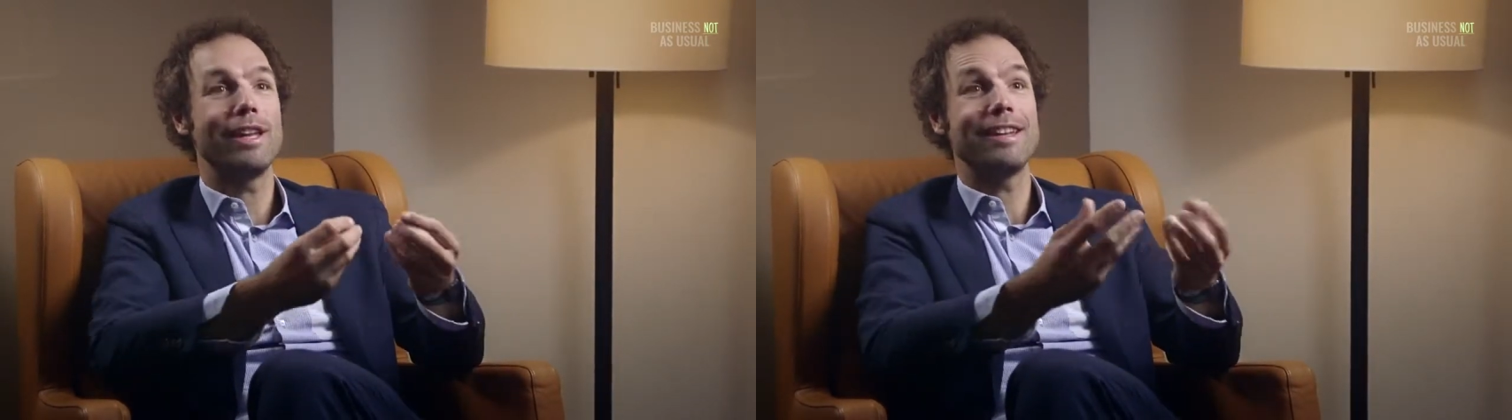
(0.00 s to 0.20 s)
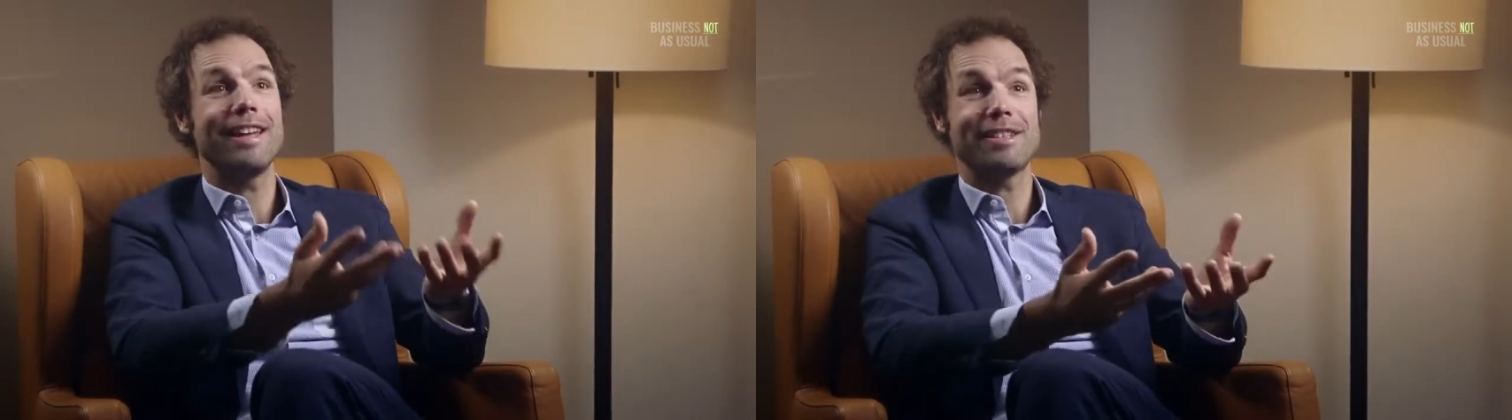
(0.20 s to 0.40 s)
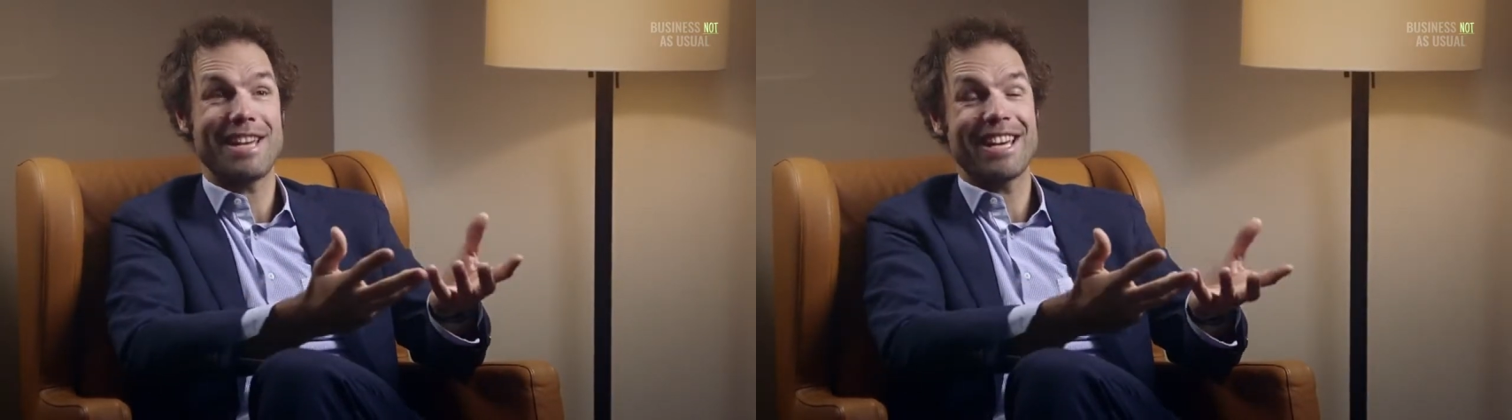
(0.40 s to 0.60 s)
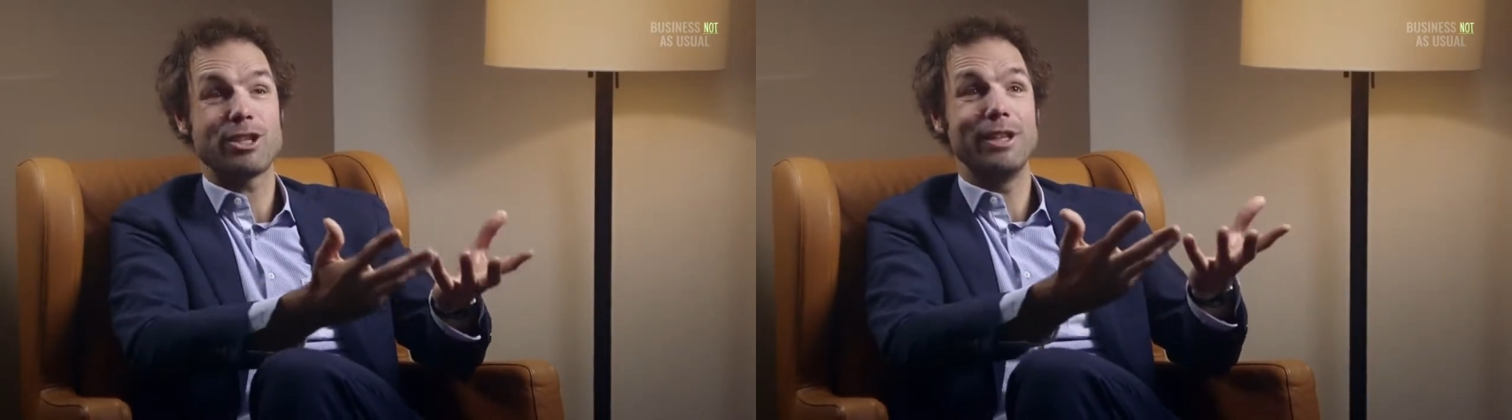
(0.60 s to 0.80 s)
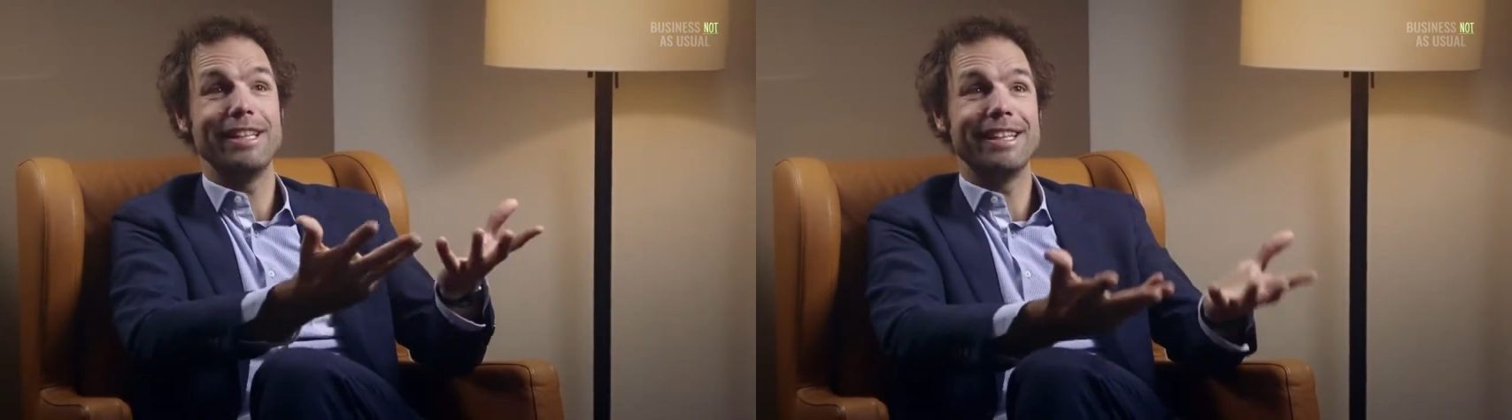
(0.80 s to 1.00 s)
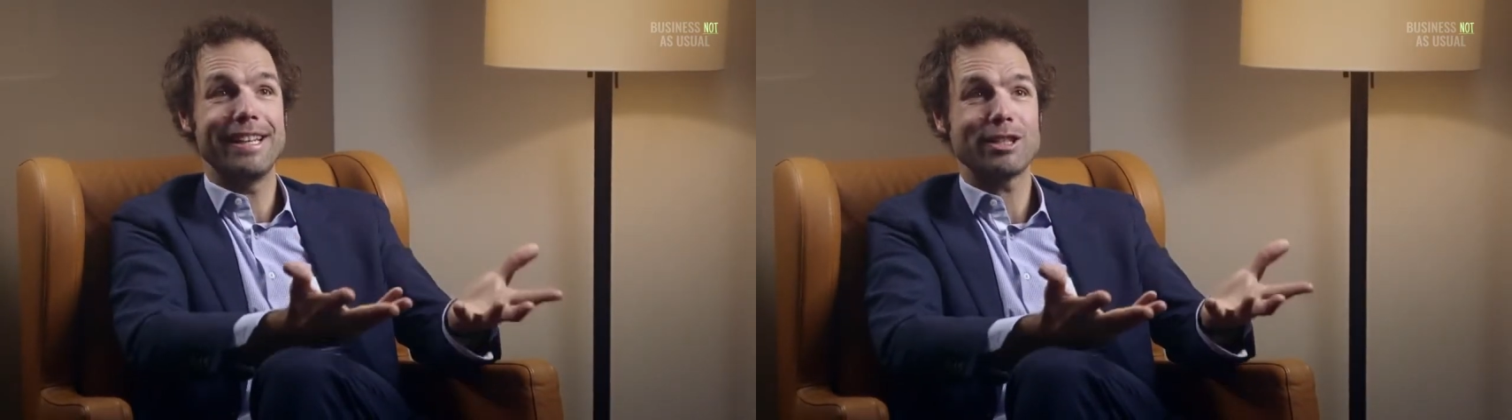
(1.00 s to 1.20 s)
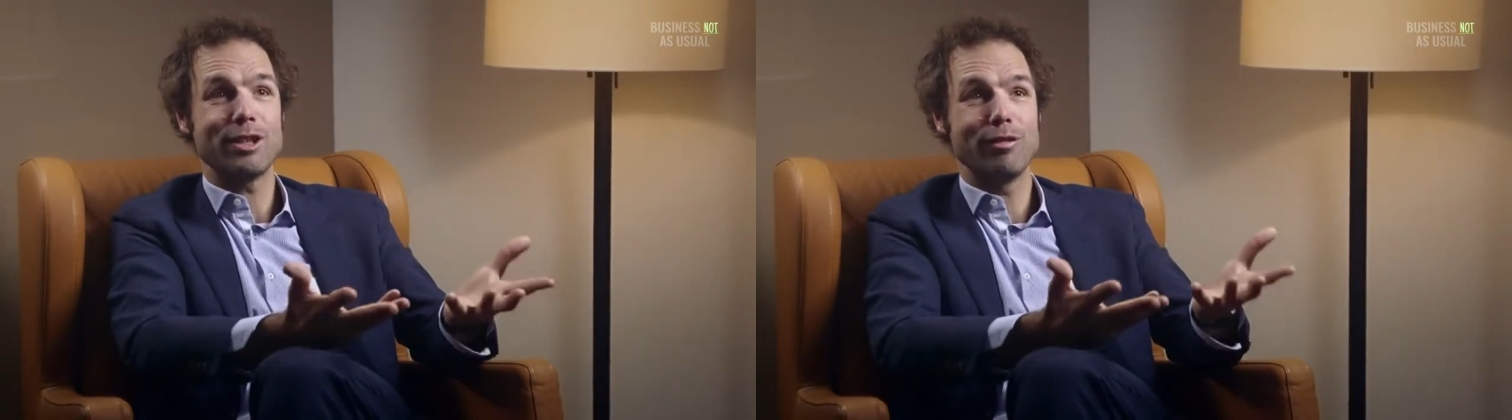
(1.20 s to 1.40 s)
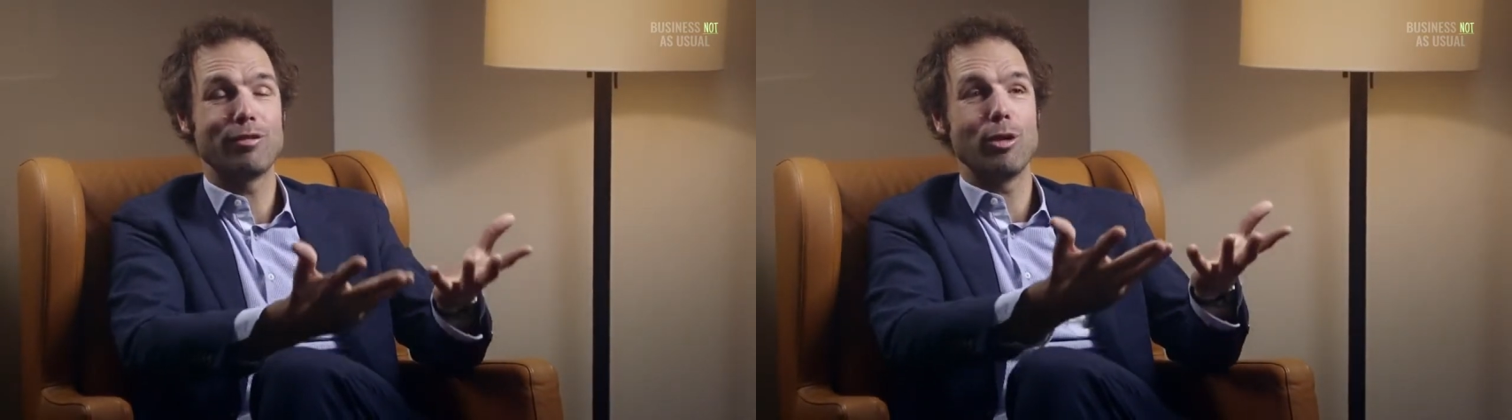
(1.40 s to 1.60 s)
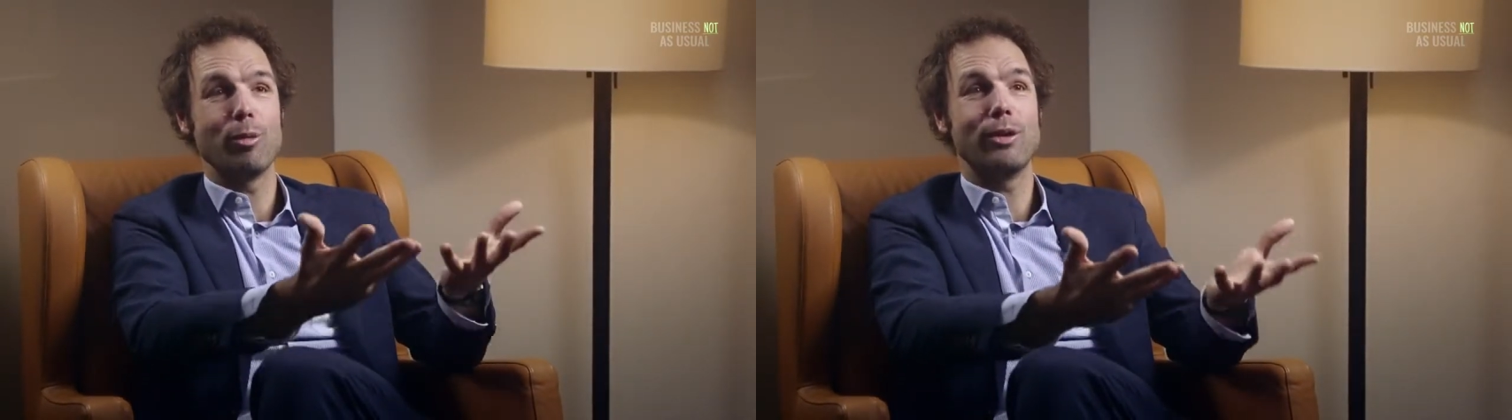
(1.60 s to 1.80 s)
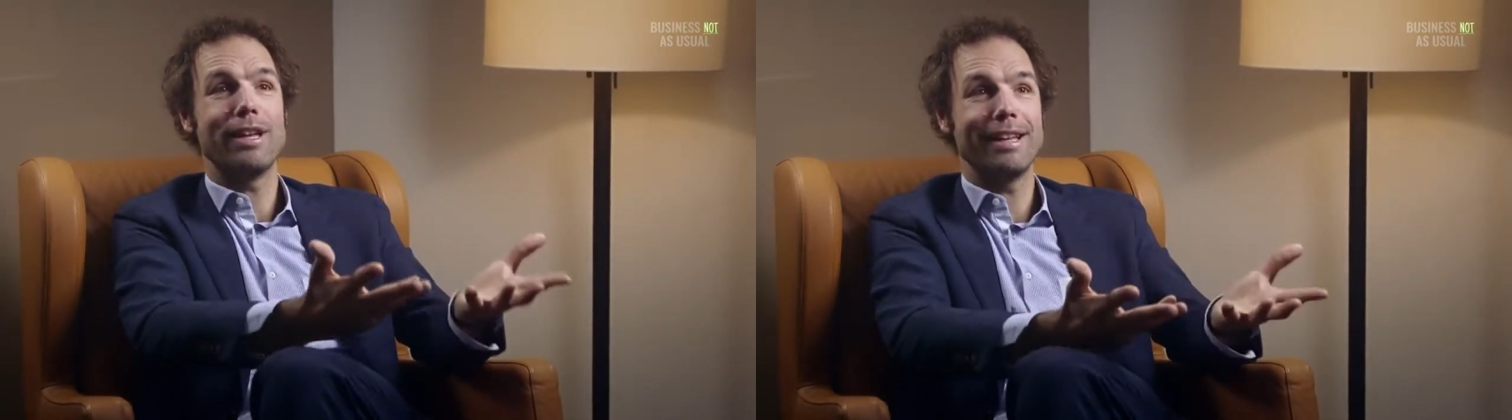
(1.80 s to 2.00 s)
and it gets actually less
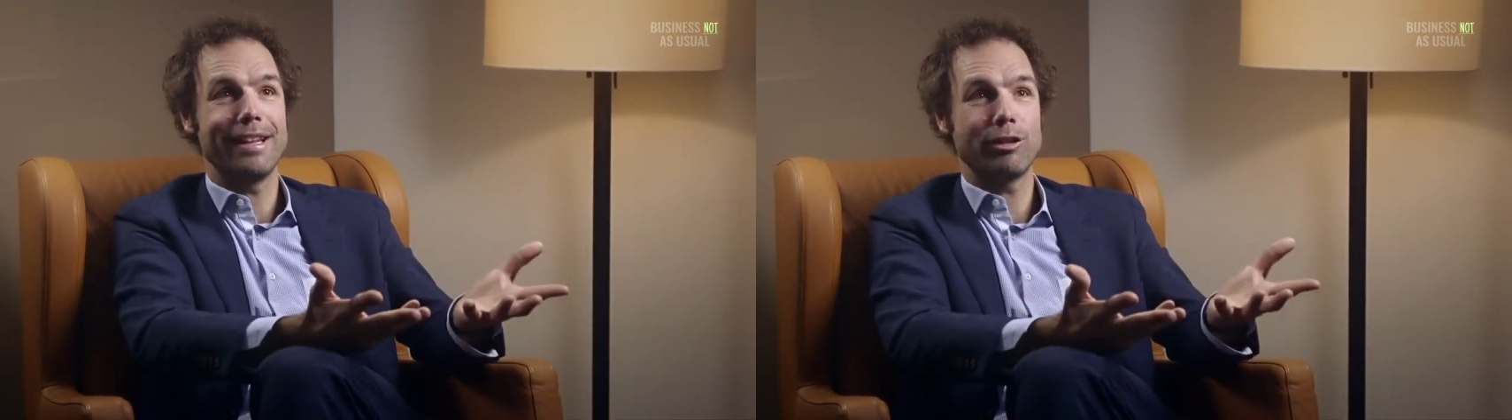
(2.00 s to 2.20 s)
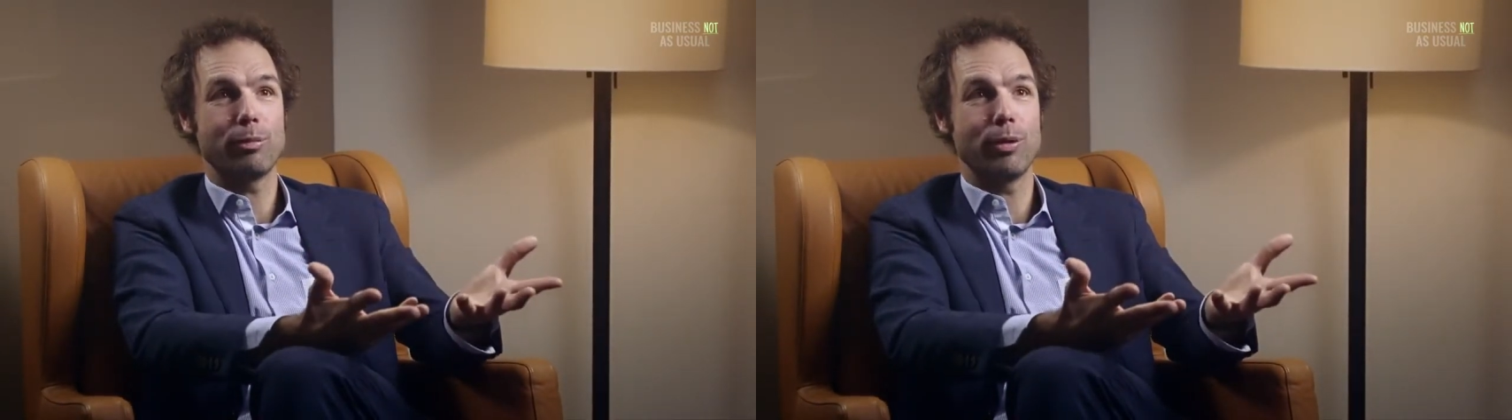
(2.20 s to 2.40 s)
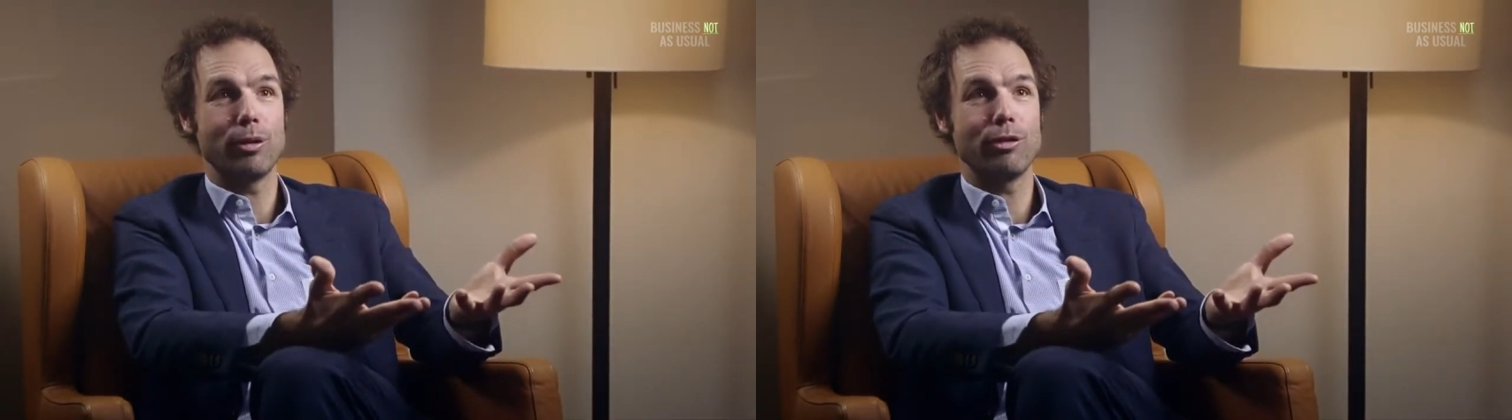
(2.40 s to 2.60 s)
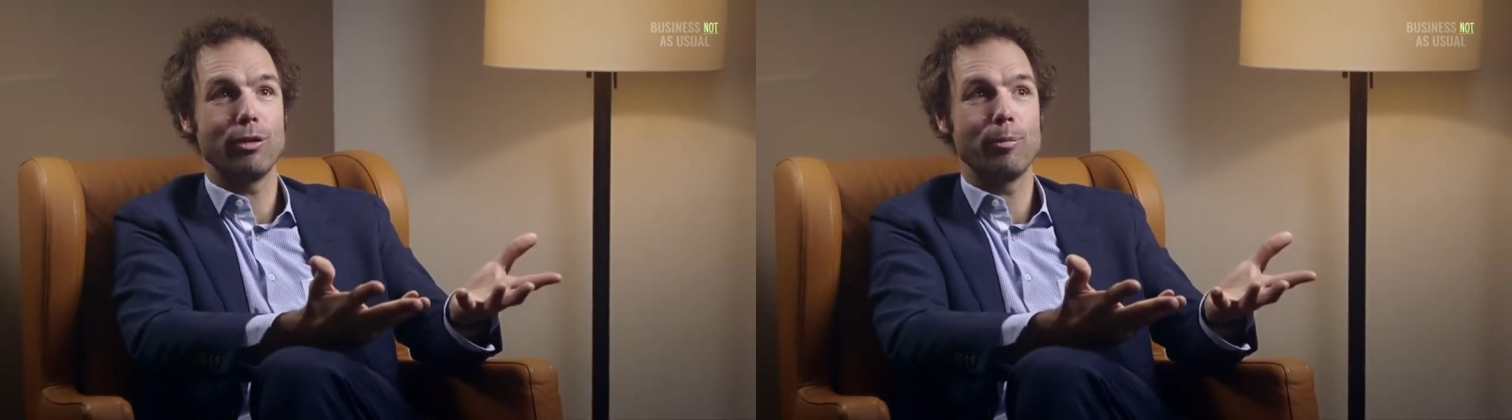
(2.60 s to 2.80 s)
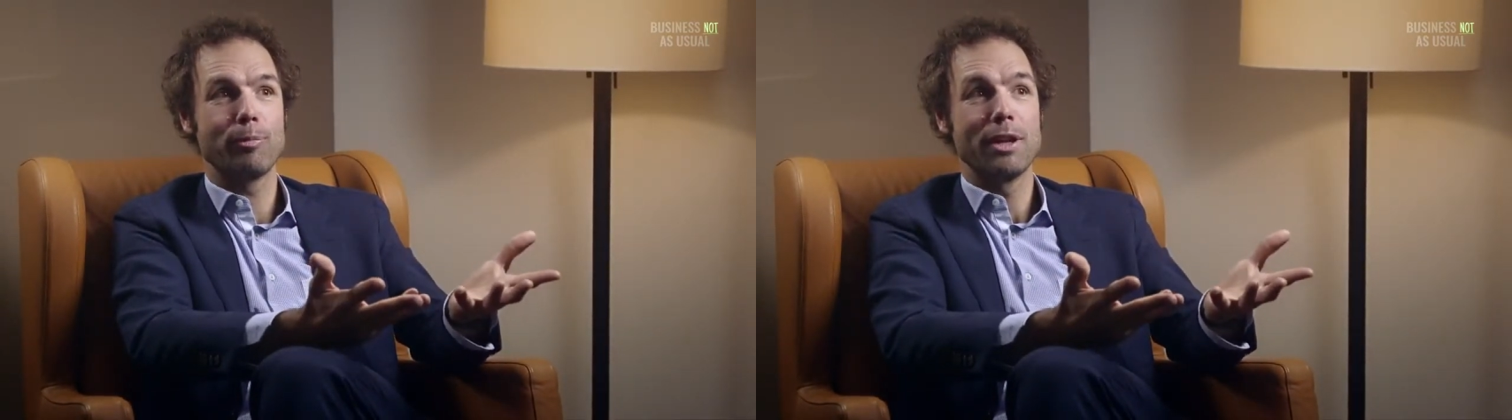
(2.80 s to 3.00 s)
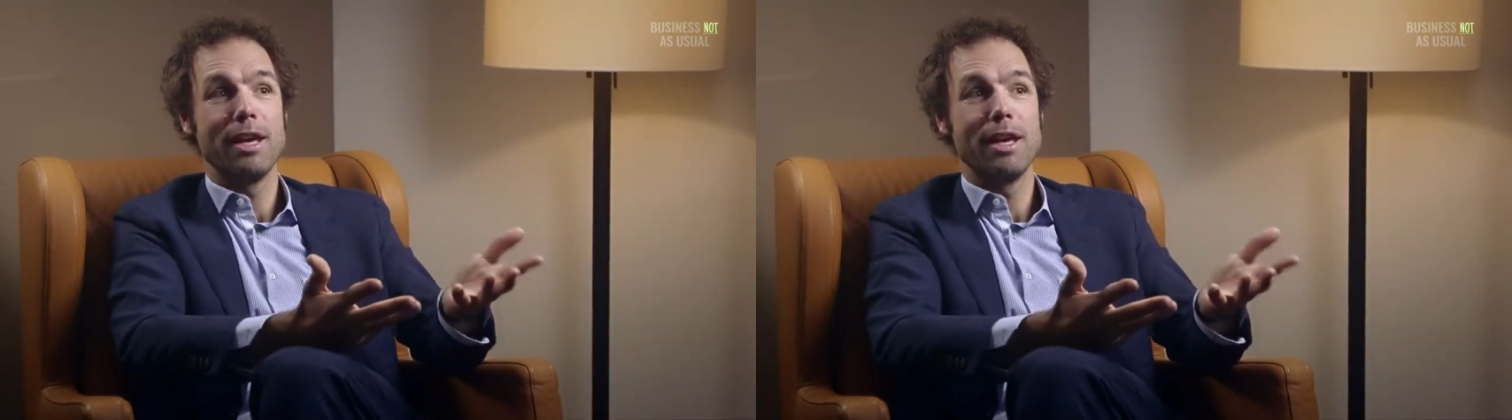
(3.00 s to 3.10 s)
informal and less personal.